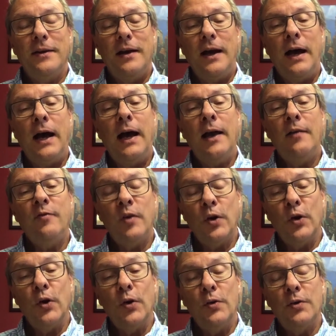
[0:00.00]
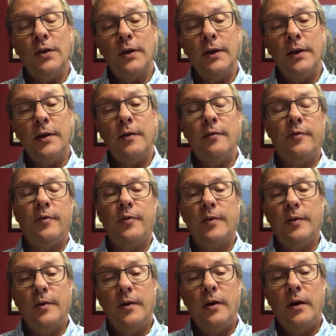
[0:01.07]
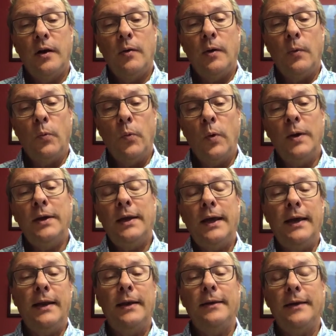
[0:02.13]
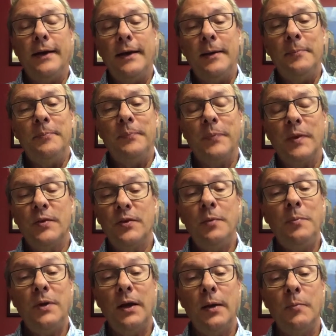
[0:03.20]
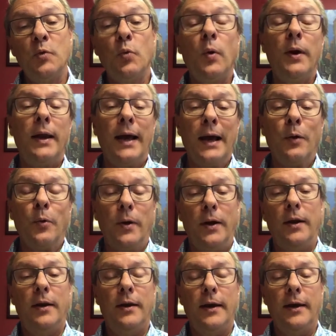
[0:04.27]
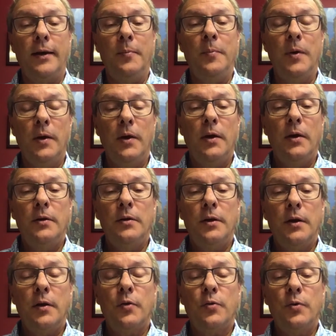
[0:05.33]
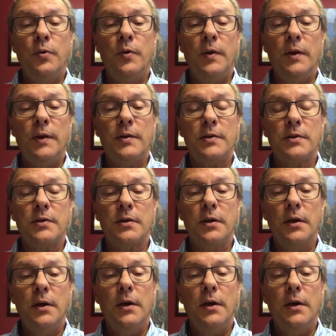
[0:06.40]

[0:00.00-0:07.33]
I have learned to live one day at a time, sometimes 1 hour at a time, to get through this.